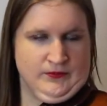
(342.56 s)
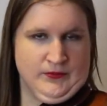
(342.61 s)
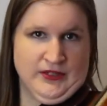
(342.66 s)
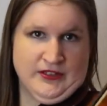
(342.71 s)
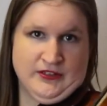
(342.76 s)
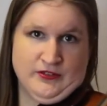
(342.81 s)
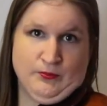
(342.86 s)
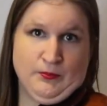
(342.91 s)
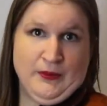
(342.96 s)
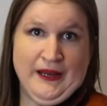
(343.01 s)

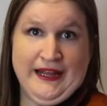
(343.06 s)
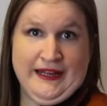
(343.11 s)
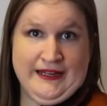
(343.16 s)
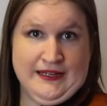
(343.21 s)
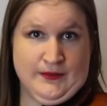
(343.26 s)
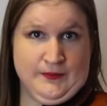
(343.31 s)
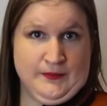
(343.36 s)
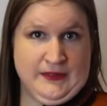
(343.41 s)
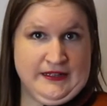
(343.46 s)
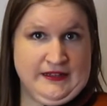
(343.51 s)
but play
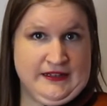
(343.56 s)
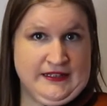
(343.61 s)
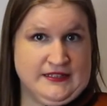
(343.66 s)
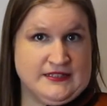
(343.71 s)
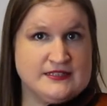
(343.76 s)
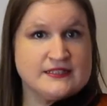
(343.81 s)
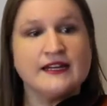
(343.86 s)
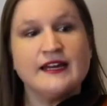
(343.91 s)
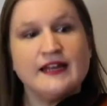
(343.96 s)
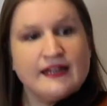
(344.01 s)
them in
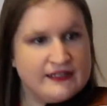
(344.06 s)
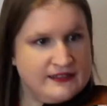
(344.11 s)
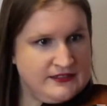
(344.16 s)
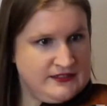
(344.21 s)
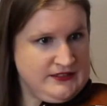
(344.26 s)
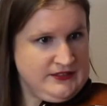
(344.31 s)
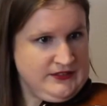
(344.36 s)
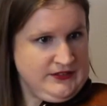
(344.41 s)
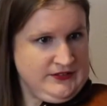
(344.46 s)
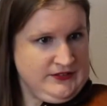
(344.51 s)
this
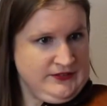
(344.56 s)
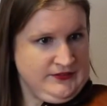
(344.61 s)
case.